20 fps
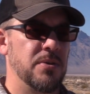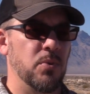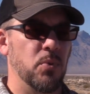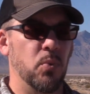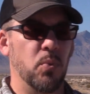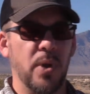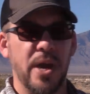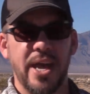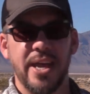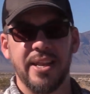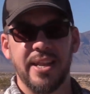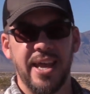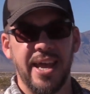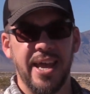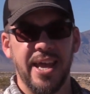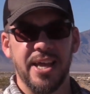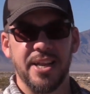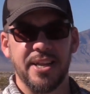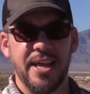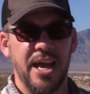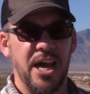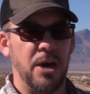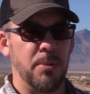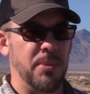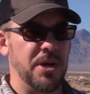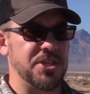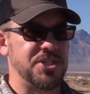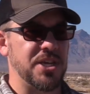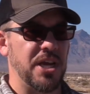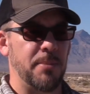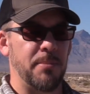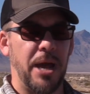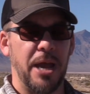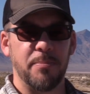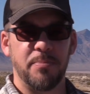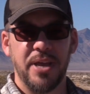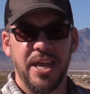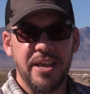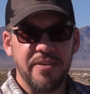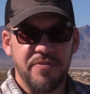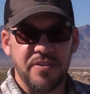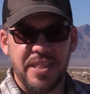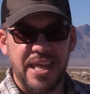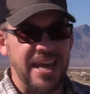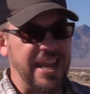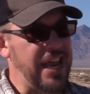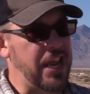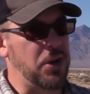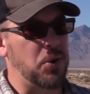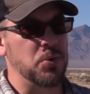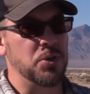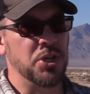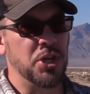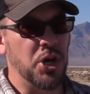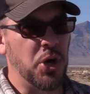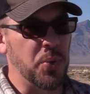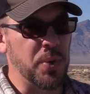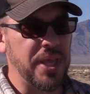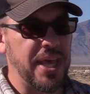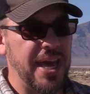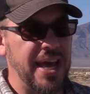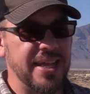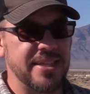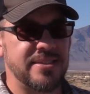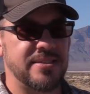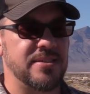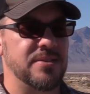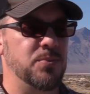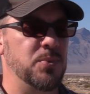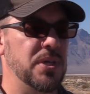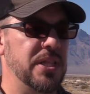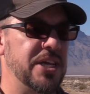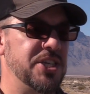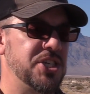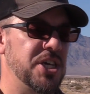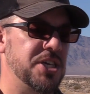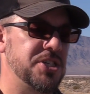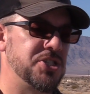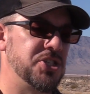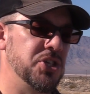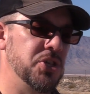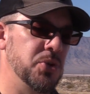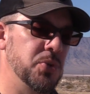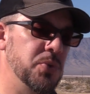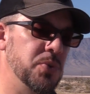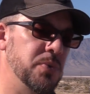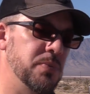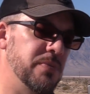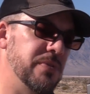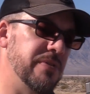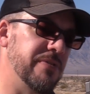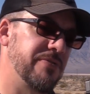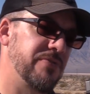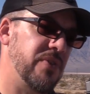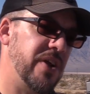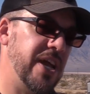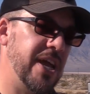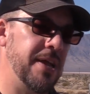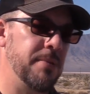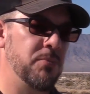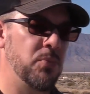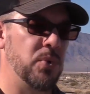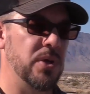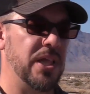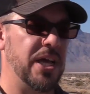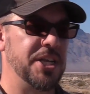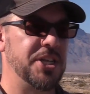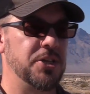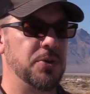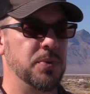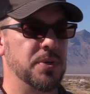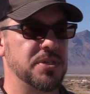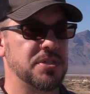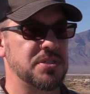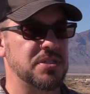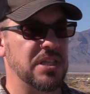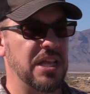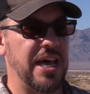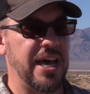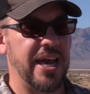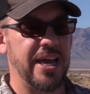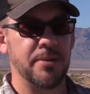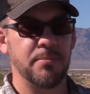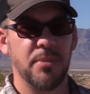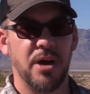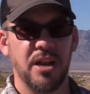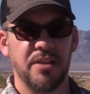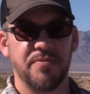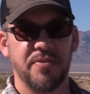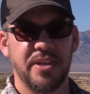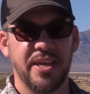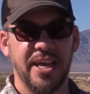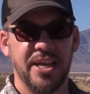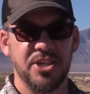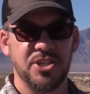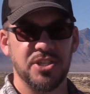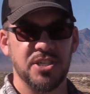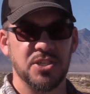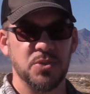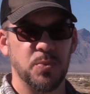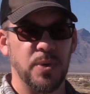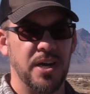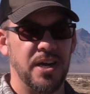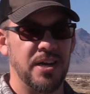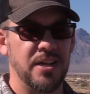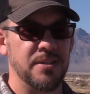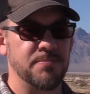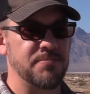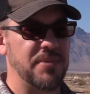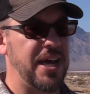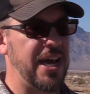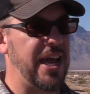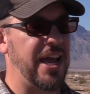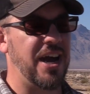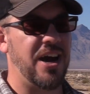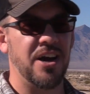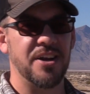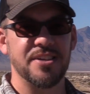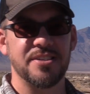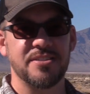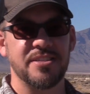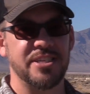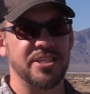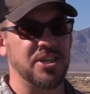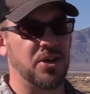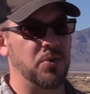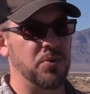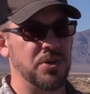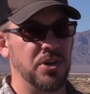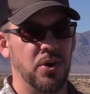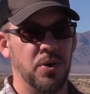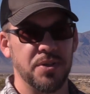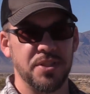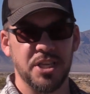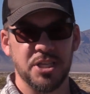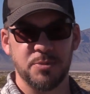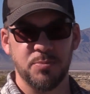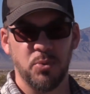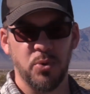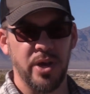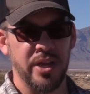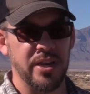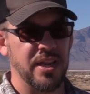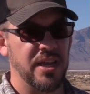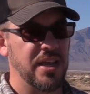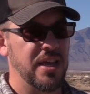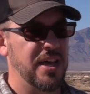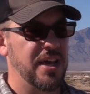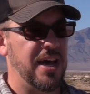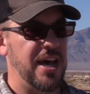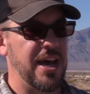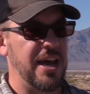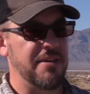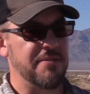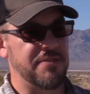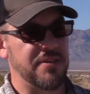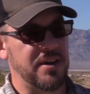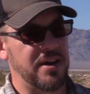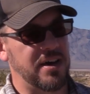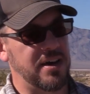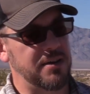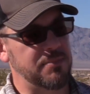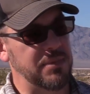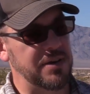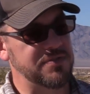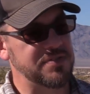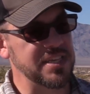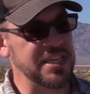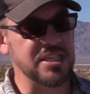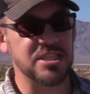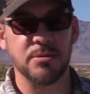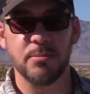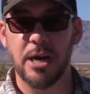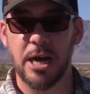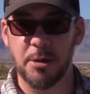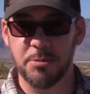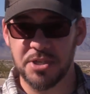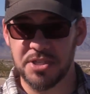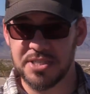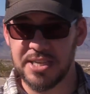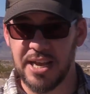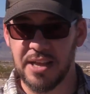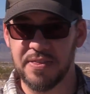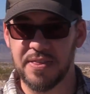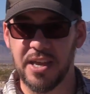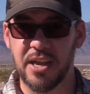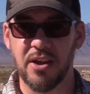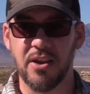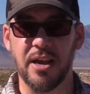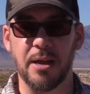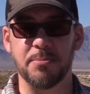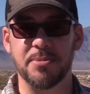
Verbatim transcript: When and how much I might pay for that, I don't know yet. Will I just do the frame? Will I do a slide modification as well? I honestly don't know at this point. I've seen some options out there.